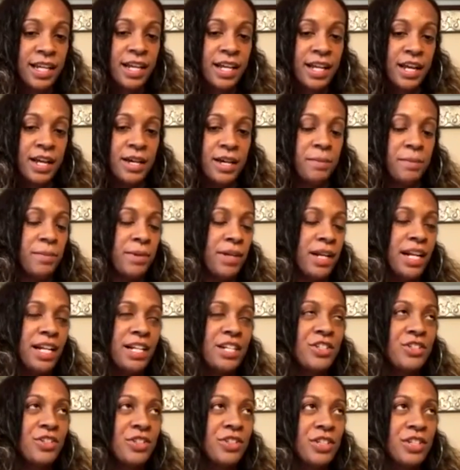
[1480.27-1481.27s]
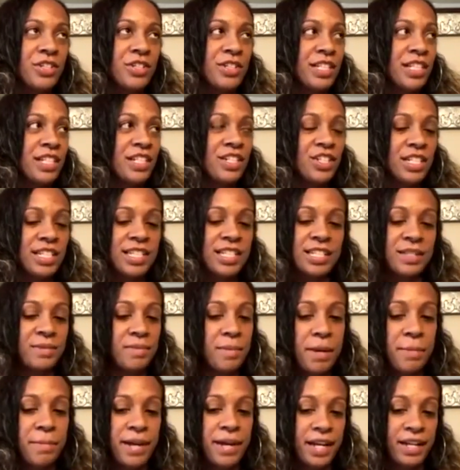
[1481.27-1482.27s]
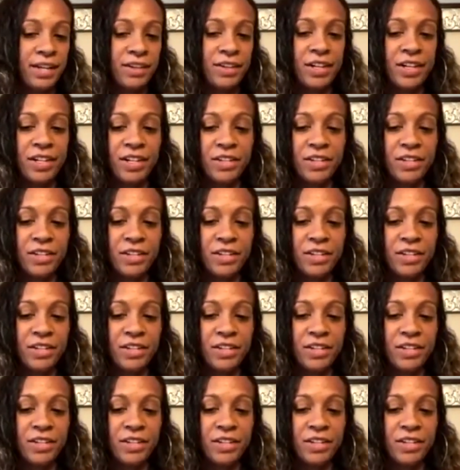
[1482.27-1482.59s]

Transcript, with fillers: Um, but I usually use it just as my background